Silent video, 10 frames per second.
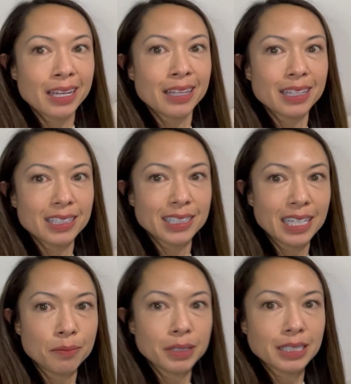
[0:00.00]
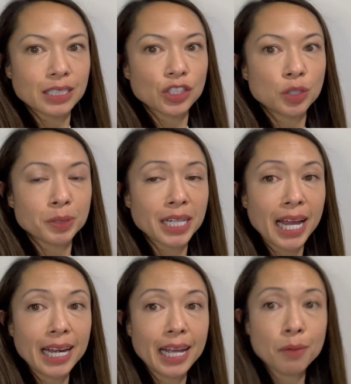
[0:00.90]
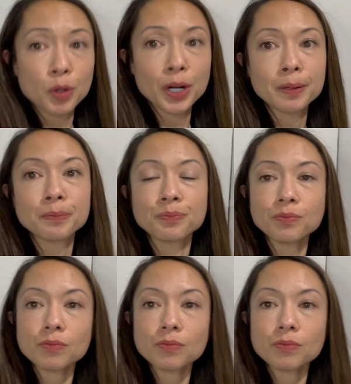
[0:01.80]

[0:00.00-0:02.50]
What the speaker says: The seam isn't super tight anymore.